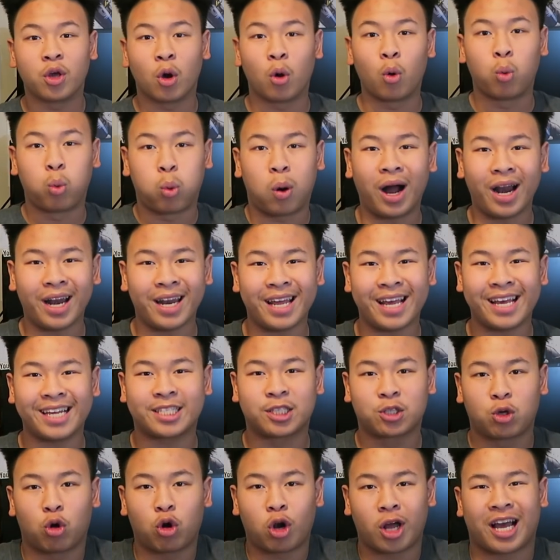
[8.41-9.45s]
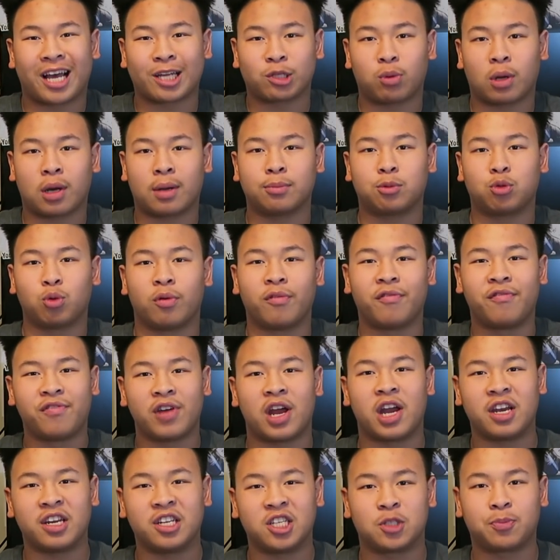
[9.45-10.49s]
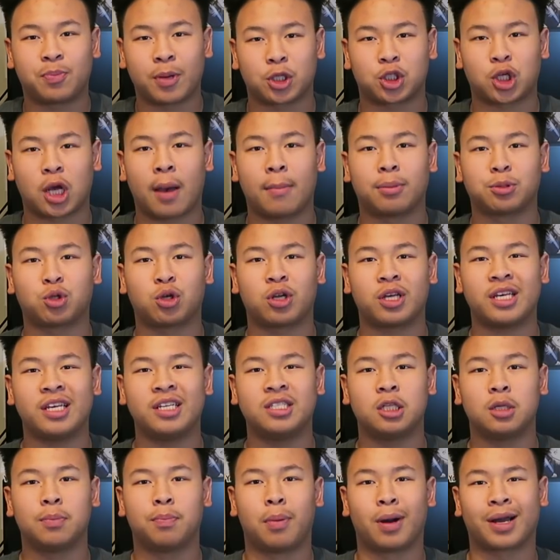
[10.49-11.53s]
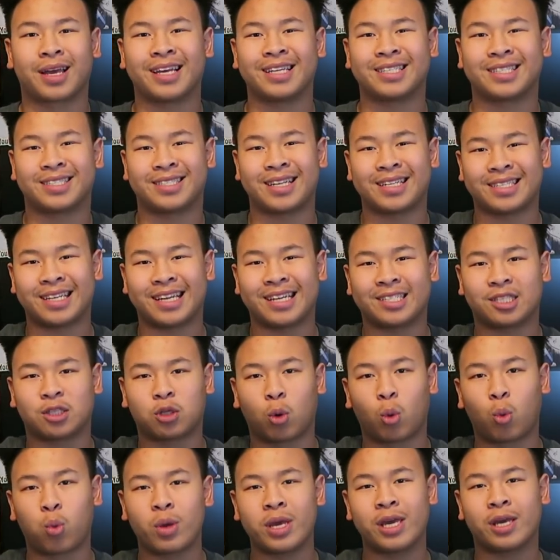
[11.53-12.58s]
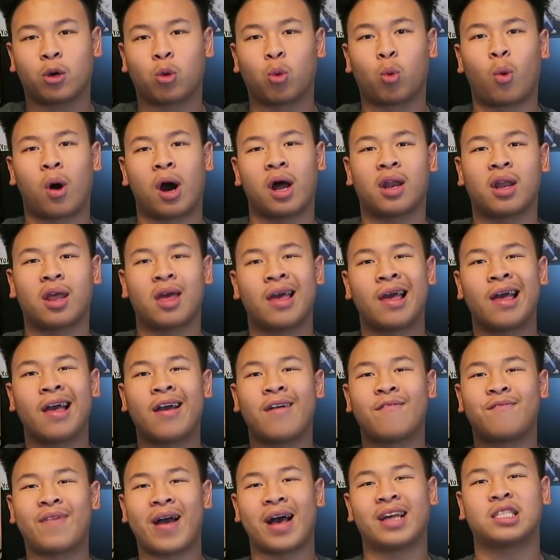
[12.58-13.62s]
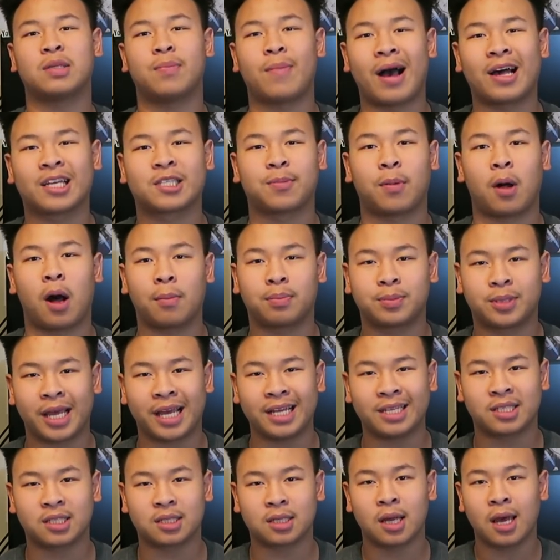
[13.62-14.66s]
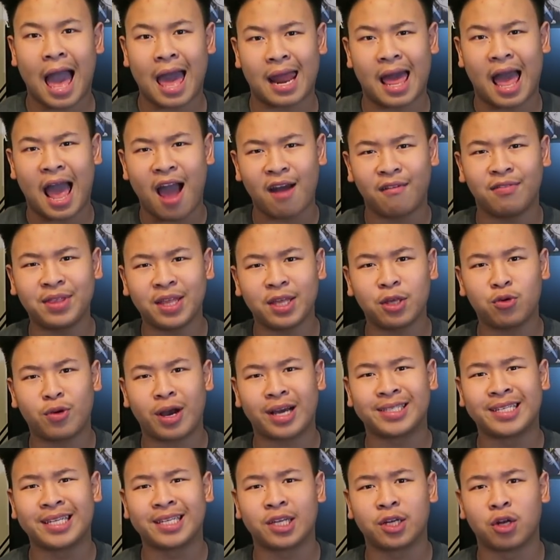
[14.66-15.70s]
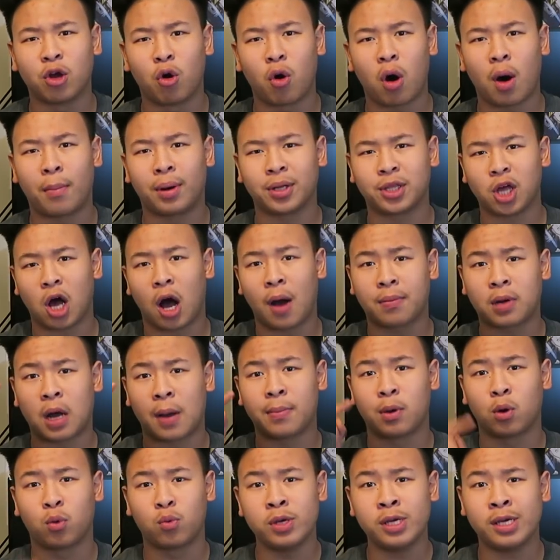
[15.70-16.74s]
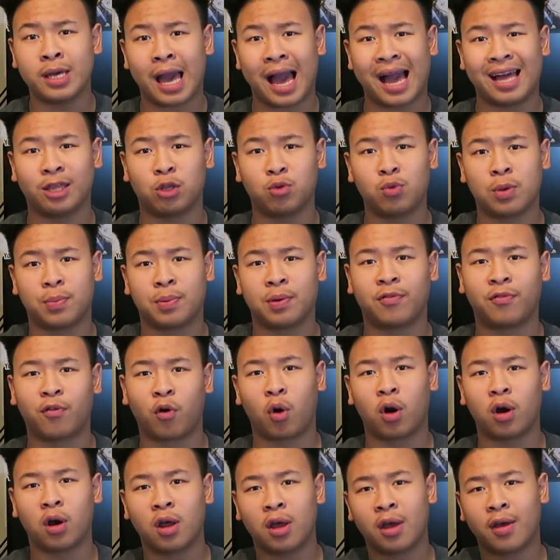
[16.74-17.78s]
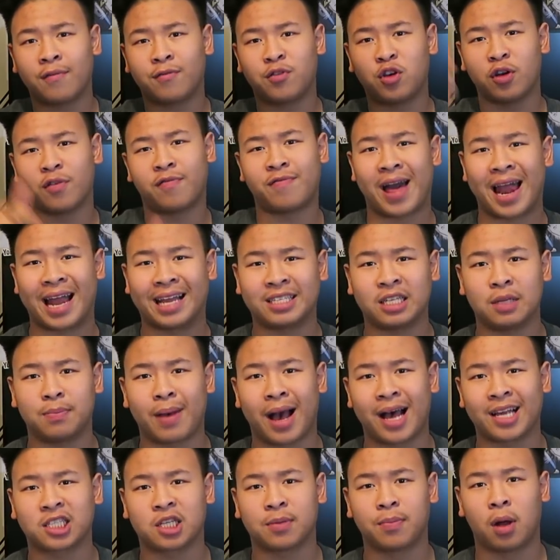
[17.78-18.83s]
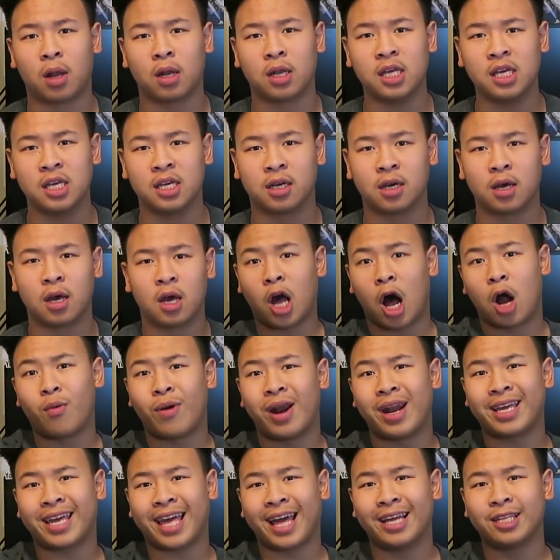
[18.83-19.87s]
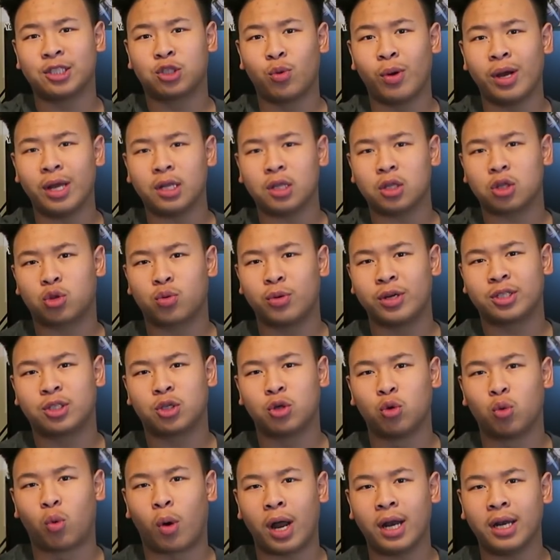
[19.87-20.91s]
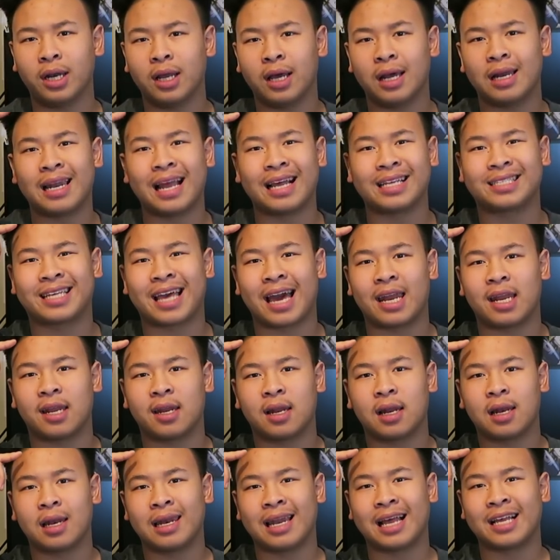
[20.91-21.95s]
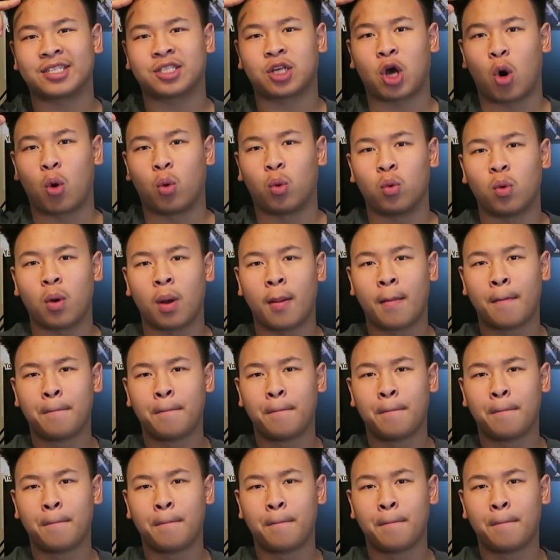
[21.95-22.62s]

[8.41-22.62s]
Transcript: Yo, what is going on, guys? Welcome to a very special episode of Easy Buckets. This is the week one fantasy basketball updates and everything you guys need to know about the upcoming week and the week before for your fantasy basketball league. Y'all ready to get into it? 3, 2, 1, let's get it. Let's go.